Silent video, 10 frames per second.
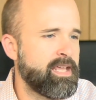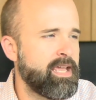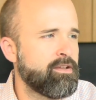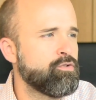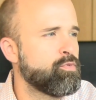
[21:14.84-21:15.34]

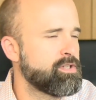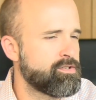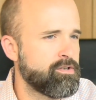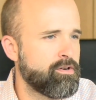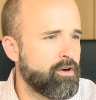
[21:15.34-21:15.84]
Andrew
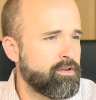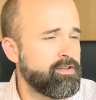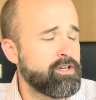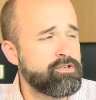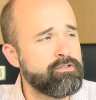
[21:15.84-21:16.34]
Brister,
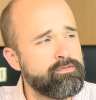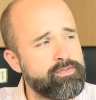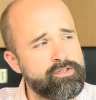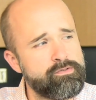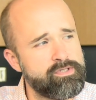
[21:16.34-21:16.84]
Architecture and
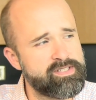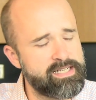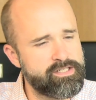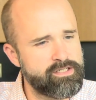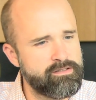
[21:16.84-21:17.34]

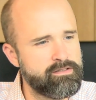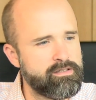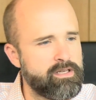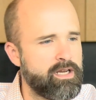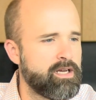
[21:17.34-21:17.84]
Visualization.
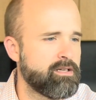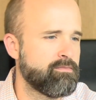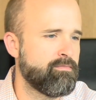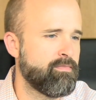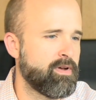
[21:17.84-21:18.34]

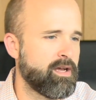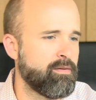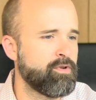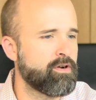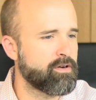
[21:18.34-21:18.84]
I'm
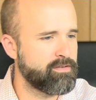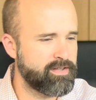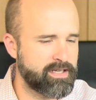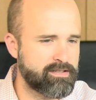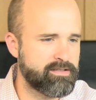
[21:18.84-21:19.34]
an
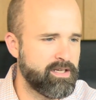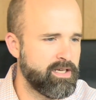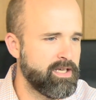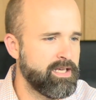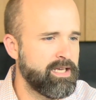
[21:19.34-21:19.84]
architect,
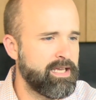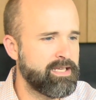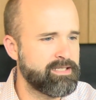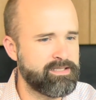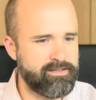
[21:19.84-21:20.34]

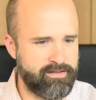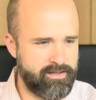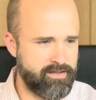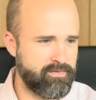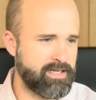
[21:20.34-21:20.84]
and
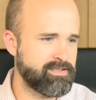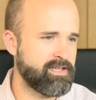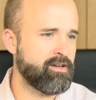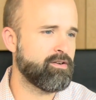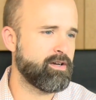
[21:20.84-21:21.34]

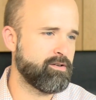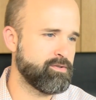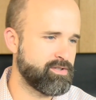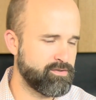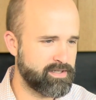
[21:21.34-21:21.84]
I
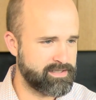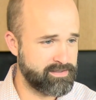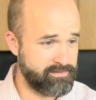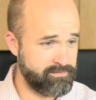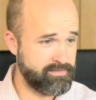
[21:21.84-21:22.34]

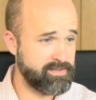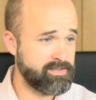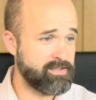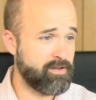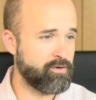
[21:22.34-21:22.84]

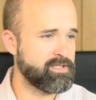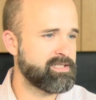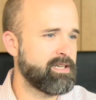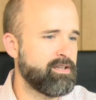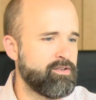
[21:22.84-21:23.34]
always
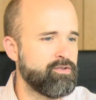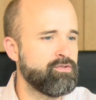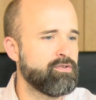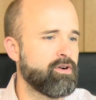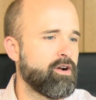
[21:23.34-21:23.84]
say I
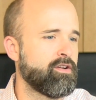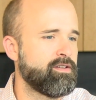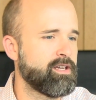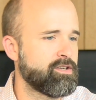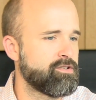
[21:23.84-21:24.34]
do
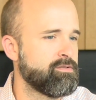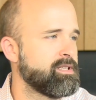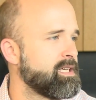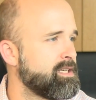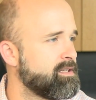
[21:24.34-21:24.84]

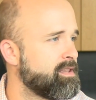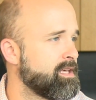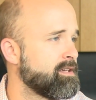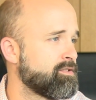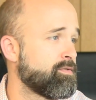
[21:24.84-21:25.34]
architecture-related
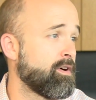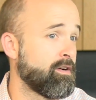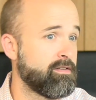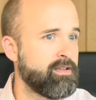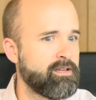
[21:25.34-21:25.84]
things for
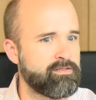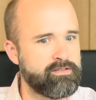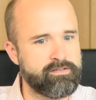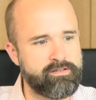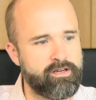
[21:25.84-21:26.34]
architects
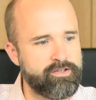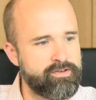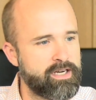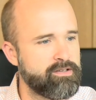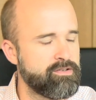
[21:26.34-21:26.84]
and
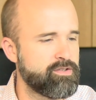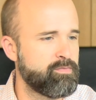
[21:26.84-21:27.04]
contractors.